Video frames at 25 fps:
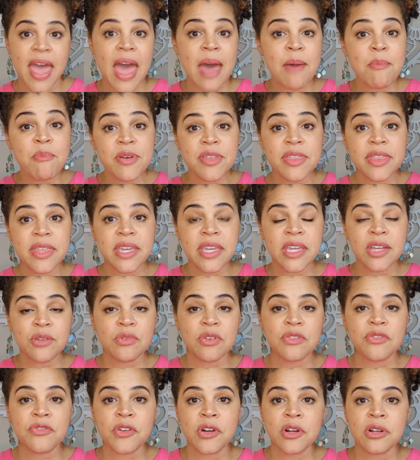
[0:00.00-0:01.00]
Empathy
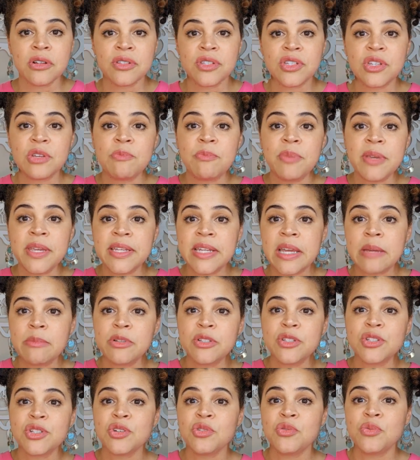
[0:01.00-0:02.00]
refers to being
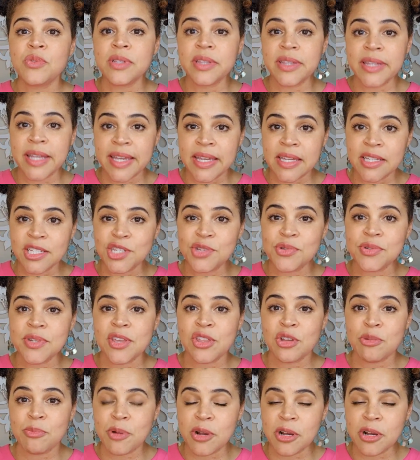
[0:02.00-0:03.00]
able to relate to another